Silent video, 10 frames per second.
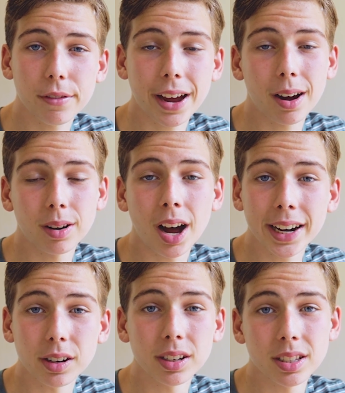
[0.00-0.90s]
of how
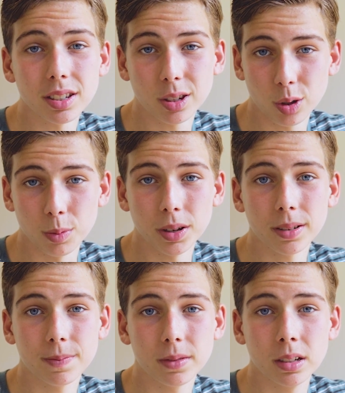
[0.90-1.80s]
I got into cubing.
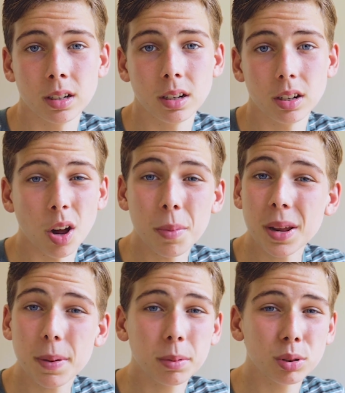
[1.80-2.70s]
Not
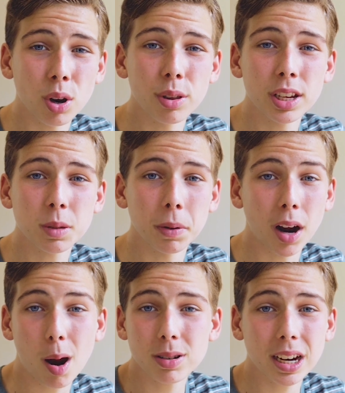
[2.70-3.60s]
many people know this,
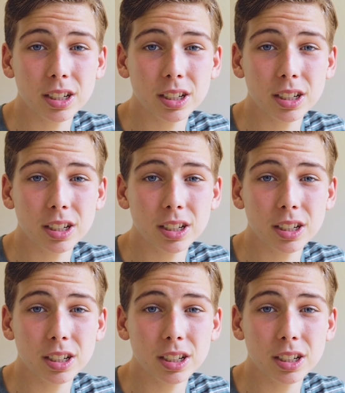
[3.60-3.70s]
but I was